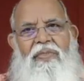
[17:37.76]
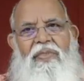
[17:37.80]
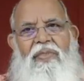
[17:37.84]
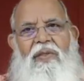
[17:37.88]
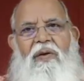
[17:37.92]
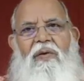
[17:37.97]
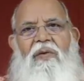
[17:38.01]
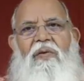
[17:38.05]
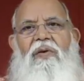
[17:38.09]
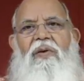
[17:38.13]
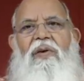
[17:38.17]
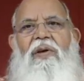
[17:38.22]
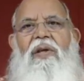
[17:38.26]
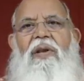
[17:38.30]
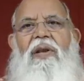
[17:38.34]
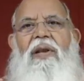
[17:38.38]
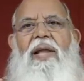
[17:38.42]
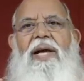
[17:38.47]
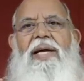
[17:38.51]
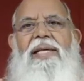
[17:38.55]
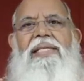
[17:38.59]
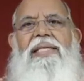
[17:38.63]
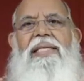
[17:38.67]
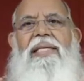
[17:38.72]
Now,
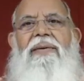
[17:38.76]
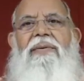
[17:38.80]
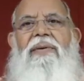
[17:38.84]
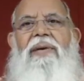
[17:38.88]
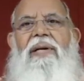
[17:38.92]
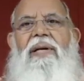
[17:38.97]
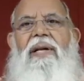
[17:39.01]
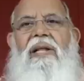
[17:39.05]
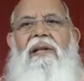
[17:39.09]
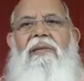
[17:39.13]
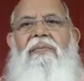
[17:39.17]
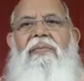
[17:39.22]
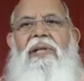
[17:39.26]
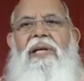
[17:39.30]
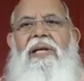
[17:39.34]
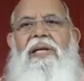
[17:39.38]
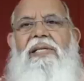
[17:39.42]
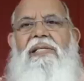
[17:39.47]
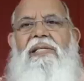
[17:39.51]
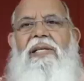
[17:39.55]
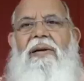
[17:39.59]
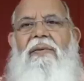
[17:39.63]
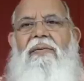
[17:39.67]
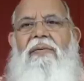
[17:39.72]
last 17
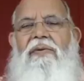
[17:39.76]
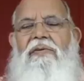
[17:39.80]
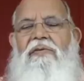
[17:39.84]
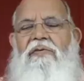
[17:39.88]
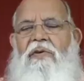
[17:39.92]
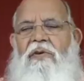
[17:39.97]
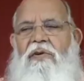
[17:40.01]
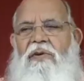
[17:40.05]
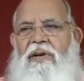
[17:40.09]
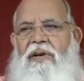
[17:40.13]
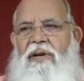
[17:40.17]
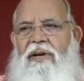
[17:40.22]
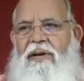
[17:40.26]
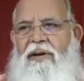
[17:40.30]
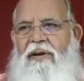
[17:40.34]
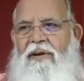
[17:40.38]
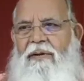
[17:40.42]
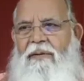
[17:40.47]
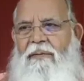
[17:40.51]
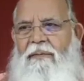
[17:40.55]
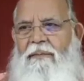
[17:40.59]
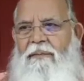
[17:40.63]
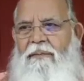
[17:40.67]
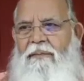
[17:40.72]
minutes I was talking.
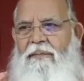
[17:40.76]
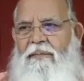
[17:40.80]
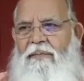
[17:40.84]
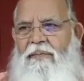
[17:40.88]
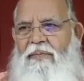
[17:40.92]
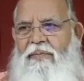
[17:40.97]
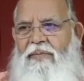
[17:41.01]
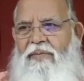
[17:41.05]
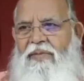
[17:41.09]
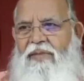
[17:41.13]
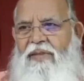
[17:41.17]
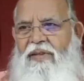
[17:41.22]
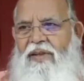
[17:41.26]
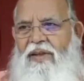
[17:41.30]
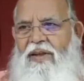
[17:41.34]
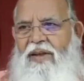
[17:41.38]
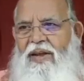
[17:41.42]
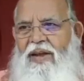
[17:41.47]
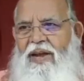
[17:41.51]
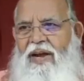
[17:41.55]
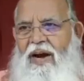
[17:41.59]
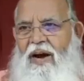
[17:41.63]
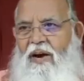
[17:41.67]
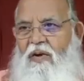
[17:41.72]

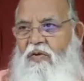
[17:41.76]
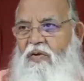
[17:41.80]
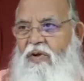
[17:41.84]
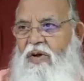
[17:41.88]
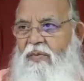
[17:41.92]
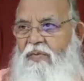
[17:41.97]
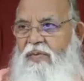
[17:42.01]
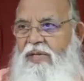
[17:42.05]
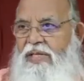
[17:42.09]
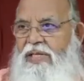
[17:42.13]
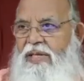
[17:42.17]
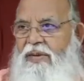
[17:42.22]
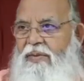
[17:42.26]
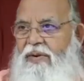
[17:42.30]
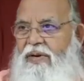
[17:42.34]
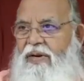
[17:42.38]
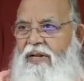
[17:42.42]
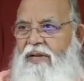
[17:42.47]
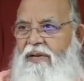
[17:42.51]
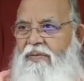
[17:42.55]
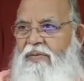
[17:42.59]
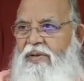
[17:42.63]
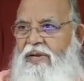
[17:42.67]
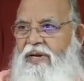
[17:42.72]
Out of the
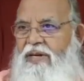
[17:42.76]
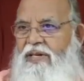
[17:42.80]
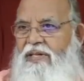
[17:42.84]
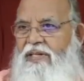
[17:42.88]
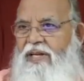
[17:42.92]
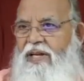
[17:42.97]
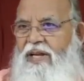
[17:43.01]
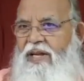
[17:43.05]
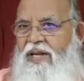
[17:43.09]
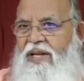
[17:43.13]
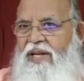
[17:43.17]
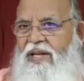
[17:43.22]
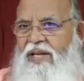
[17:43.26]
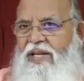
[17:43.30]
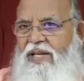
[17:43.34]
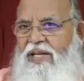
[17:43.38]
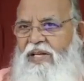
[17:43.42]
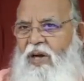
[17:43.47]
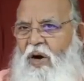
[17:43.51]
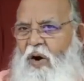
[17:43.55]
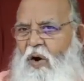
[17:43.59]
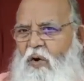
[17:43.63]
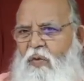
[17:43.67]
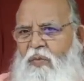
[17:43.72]
17 minutes,
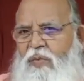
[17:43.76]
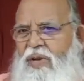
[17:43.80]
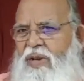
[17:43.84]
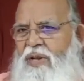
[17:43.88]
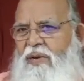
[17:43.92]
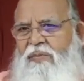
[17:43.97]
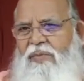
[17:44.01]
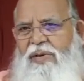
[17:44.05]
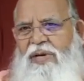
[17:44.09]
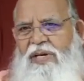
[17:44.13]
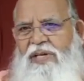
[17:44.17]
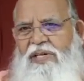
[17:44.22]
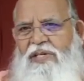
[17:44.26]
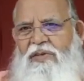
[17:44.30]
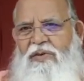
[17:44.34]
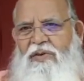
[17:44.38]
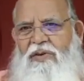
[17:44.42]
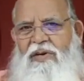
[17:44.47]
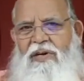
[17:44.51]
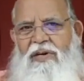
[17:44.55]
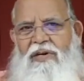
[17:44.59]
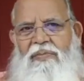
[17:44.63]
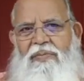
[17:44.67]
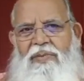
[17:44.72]
how many minutes you
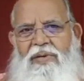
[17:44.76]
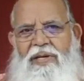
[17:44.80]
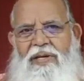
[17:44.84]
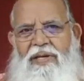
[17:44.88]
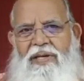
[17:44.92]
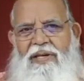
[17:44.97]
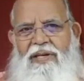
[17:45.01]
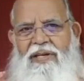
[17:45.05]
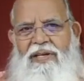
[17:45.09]
heard me?